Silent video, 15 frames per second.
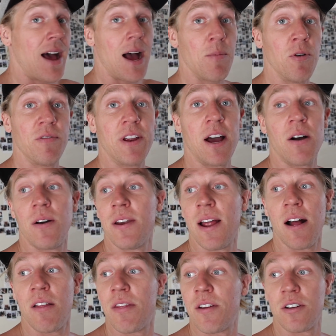I moved out and
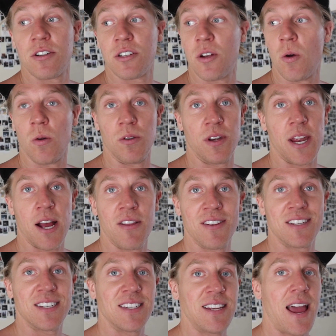now they're just holding down the
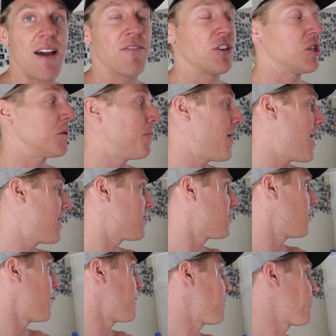savage spot.
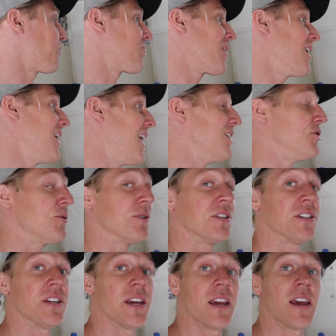So as you can
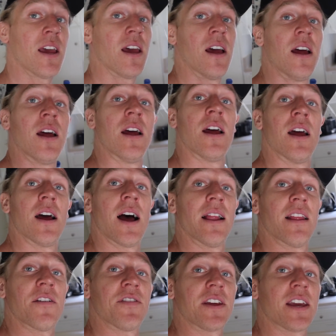see, I
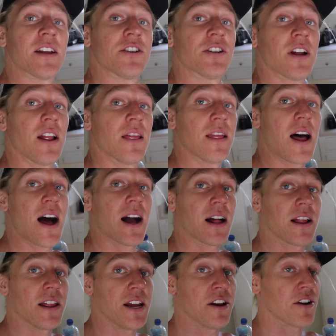left the kitchen a lot
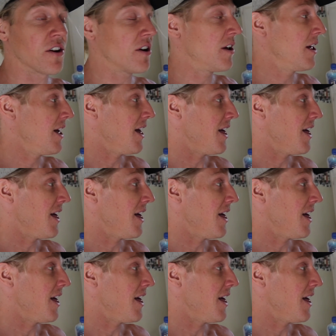cleaner